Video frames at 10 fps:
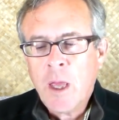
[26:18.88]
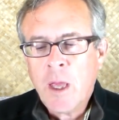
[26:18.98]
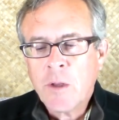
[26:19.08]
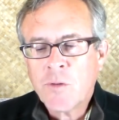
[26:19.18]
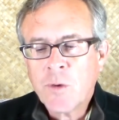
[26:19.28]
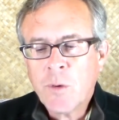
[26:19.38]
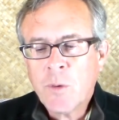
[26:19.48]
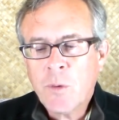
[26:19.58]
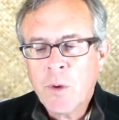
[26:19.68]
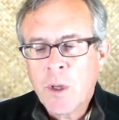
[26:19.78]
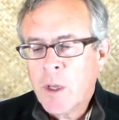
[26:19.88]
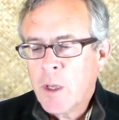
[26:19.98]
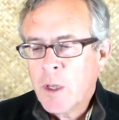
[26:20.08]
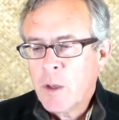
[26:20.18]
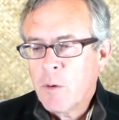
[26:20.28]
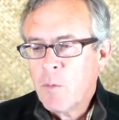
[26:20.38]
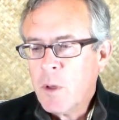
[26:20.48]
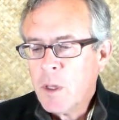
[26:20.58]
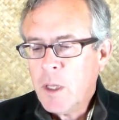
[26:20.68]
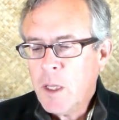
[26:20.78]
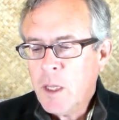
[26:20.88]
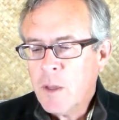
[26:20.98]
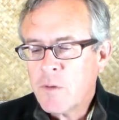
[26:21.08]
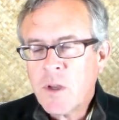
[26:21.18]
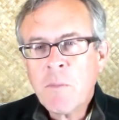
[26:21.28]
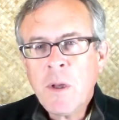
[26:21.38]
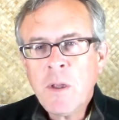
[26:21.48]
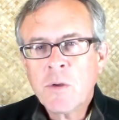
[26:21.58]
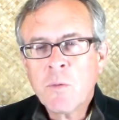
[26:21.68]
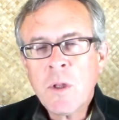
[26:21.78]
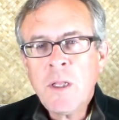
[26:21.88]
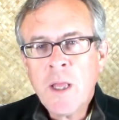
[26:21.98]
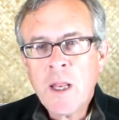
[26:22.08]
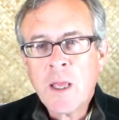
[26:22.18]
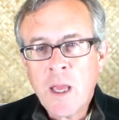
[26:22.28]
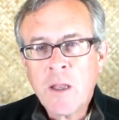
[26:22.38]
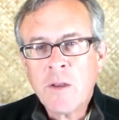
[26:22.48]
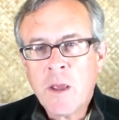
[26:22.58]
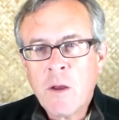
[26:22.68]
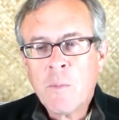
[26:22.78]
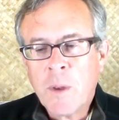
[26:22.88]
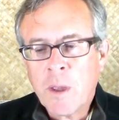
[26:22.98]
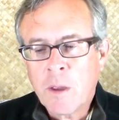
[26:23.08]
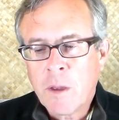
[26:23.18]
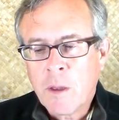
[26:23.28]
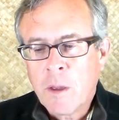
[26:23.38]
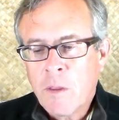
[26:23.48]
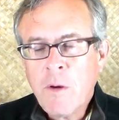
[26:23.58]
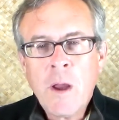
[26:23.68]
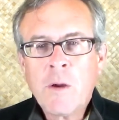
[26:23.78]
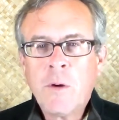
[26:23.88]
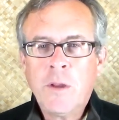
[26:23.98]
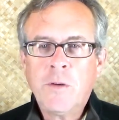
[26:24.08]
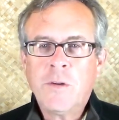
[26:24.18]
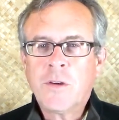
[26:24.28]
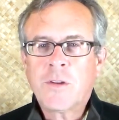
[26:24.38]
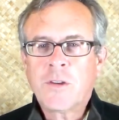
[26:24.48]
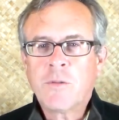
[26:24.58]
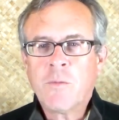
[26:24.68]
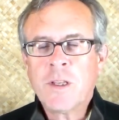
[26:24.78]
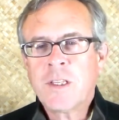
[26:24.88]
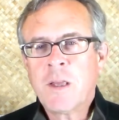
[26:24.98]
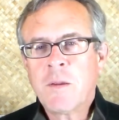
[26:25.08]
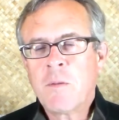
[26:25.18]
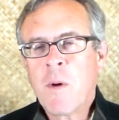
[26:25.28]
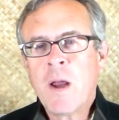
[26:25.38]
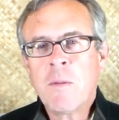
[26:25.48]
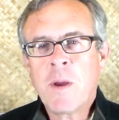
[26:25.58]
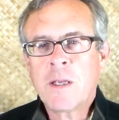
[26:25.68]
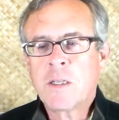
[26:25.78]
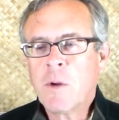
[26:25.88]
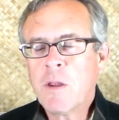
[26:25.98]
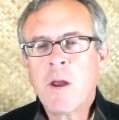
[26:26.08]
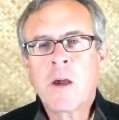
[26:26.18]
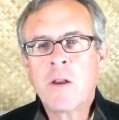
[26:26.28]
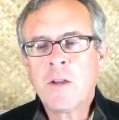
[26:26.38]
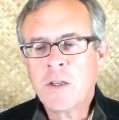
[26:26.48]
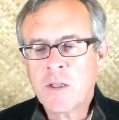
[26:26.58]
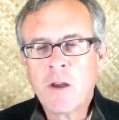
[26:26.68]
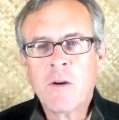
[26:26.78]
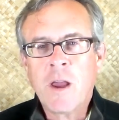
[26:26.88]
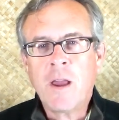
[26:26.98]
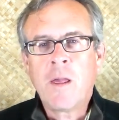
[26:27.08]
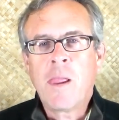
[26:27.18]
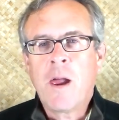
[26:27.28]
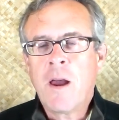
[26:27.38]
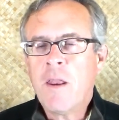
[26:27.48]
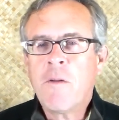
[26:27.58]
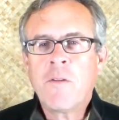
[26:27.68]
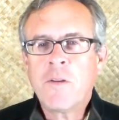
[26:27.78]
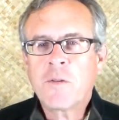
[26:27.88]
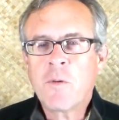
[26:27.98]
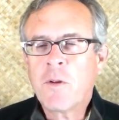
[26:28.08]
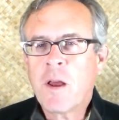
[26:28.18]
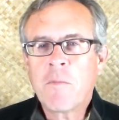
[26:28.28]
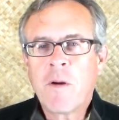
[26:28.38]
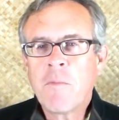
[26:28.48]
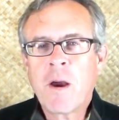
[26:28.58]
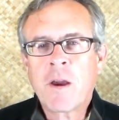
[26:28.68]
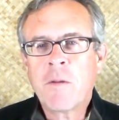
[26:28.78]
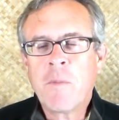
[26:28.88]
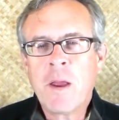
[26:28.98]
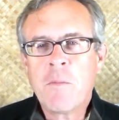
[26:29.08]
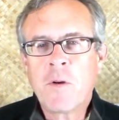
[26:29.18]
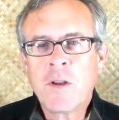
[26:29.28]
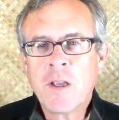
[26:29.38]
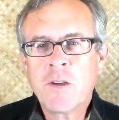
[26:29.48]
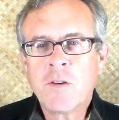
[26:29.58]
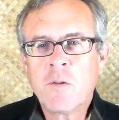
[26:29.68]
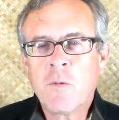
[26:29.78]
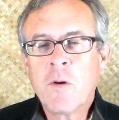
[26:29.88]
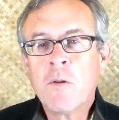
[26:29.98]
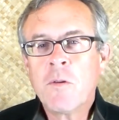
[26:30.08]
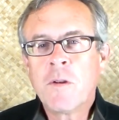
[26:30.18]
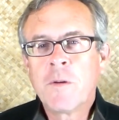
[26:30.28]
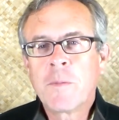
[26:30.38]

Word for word: And so really, if somebody is really dedicated to helping, they're not going to just, once they, the body passes away, they're not going to just say, okay, enough of this world, I'm, I'm not going to pay any more attention to the world.